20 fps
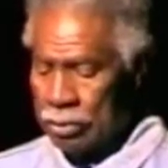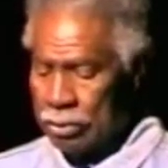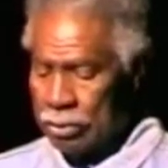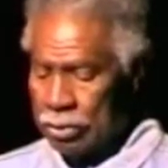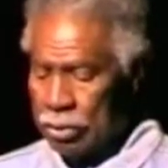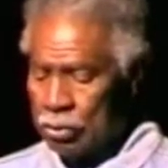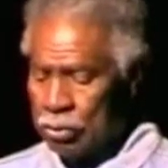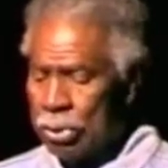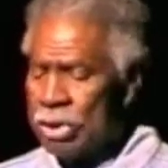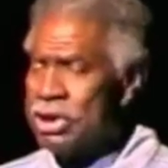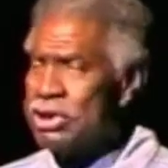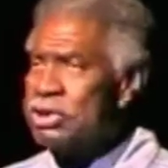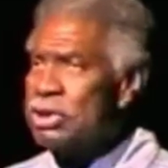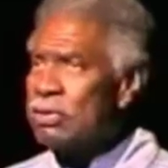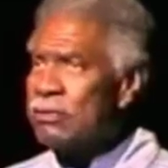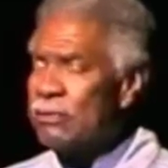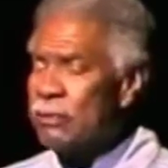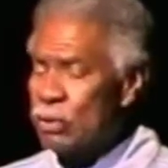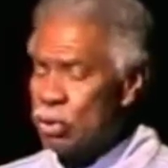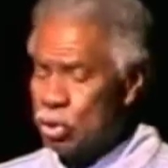The
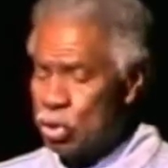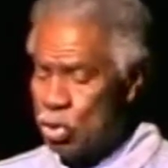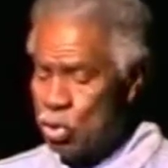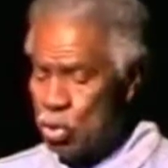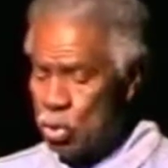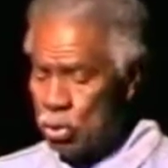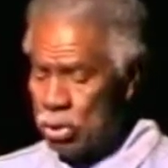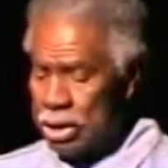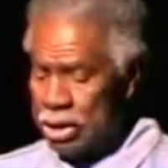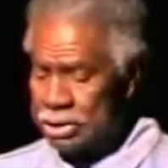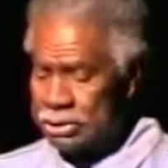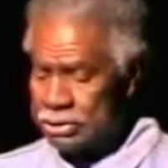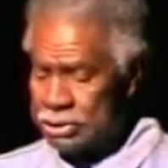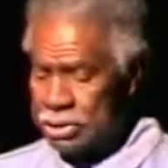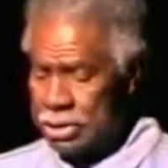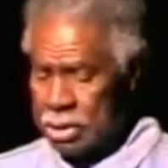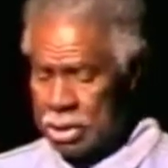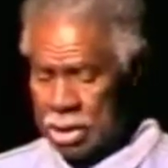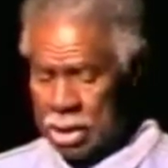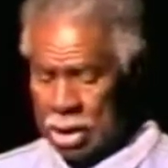reason for coolness
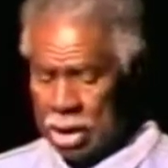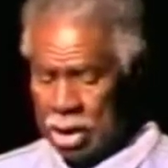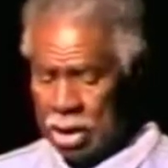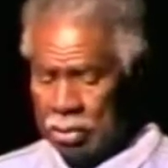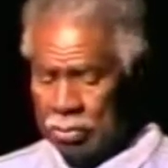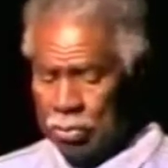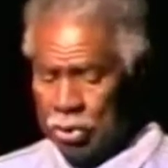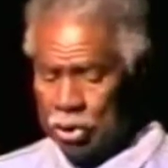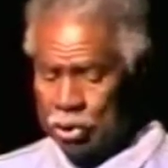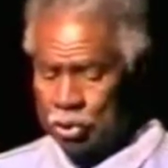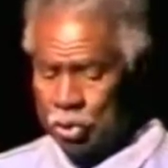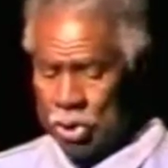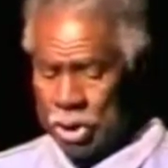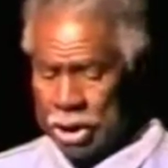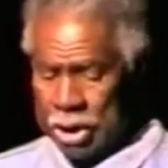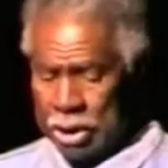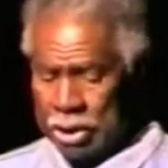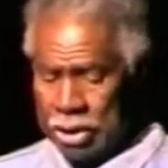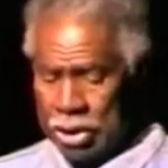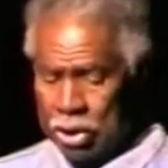
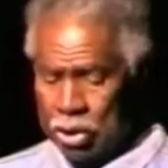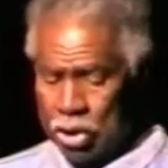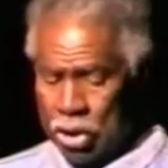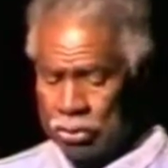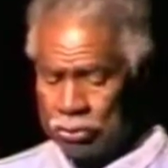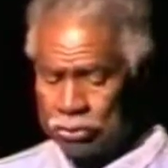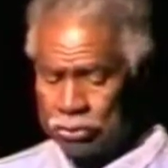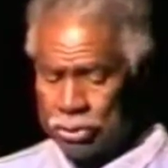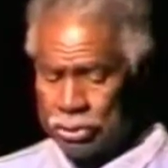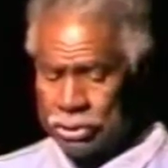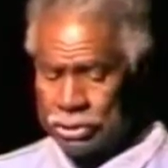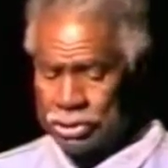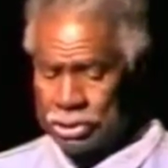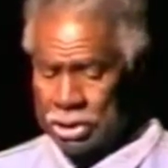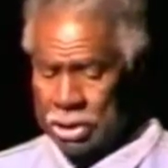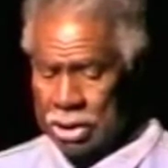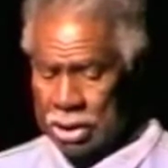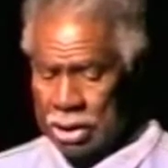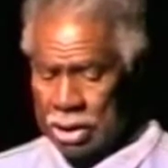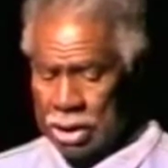between the countries
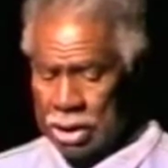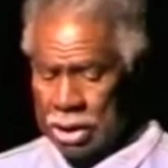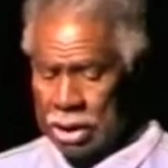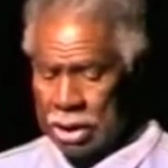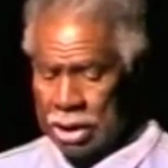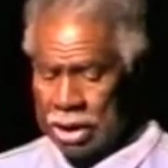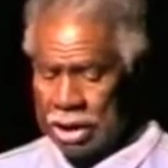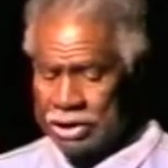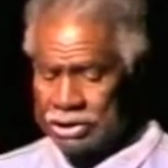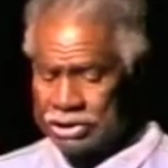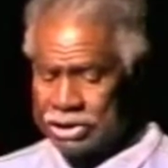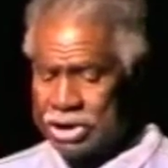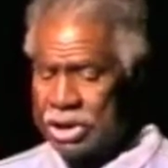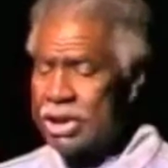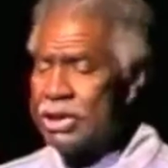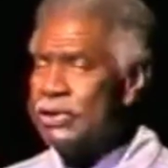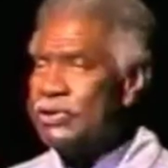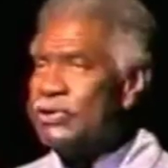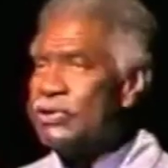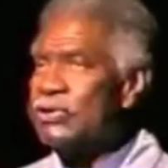is
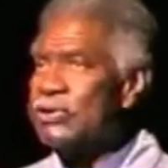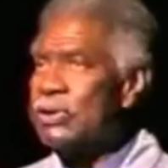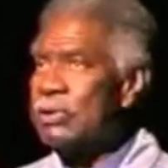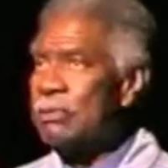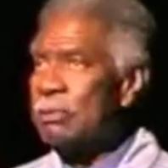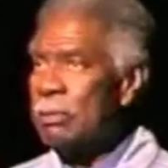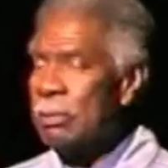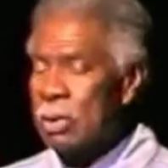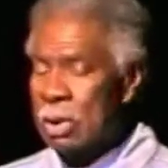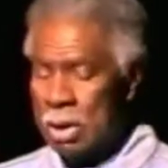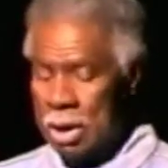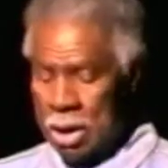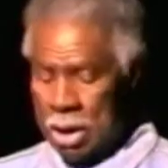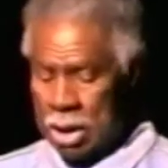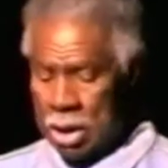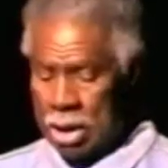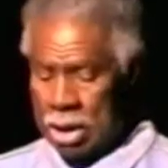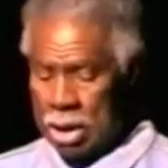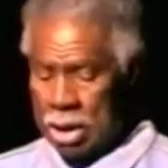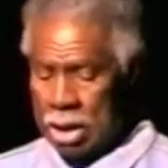this:
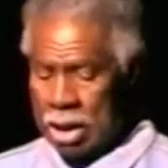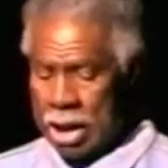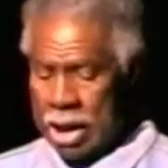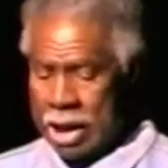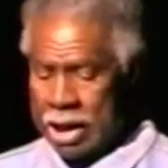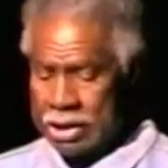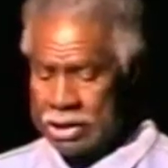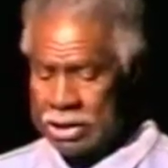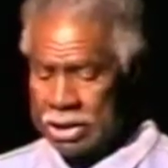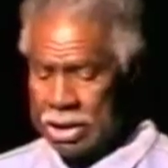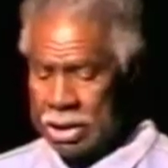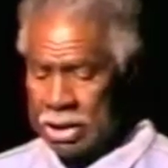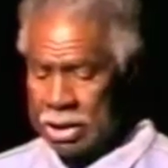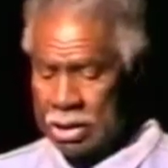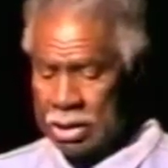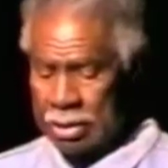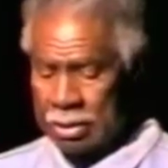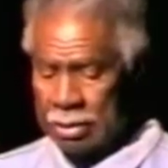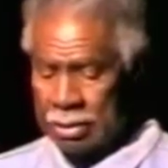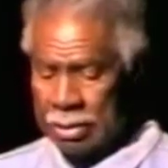
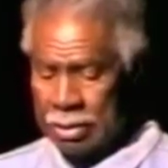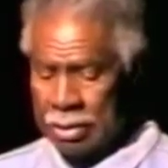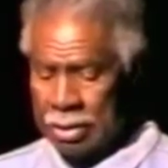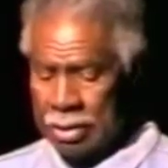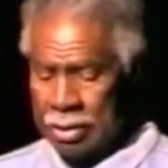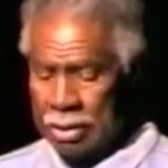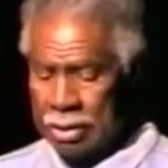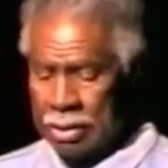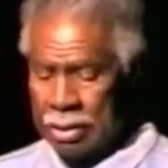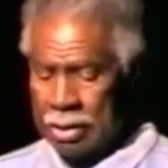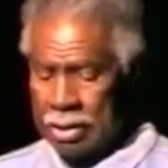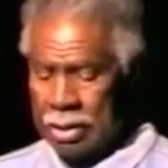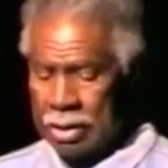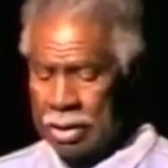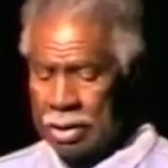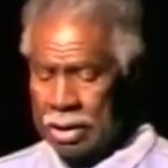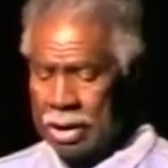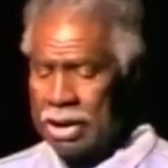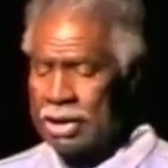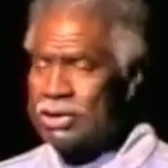Haiti
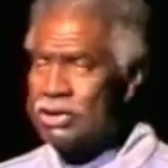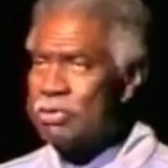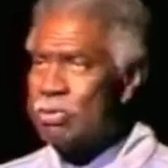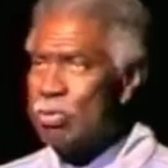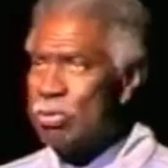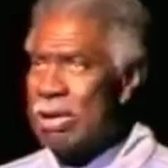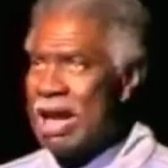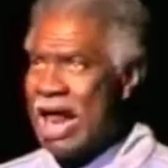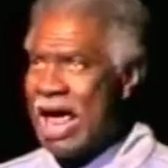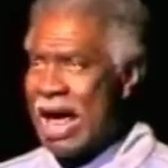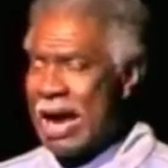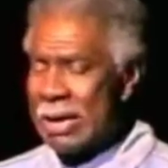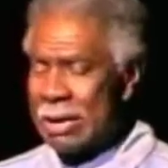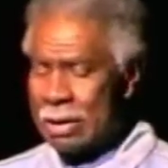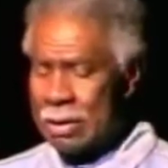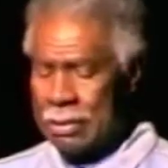is black.